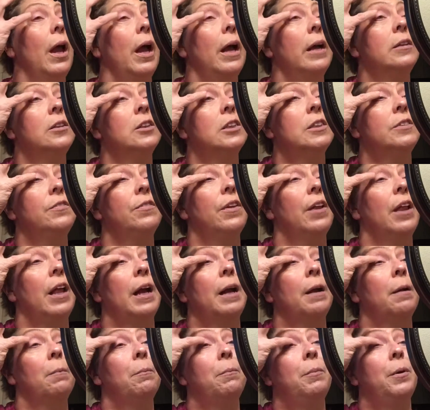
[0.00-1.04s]
I just feel
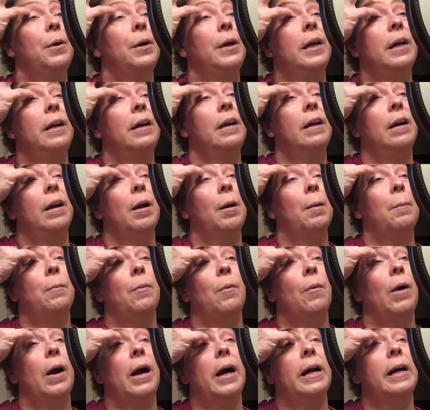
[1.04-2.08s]
like putting a
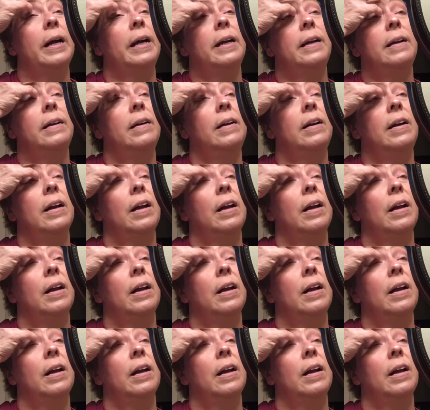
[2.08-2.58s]
bright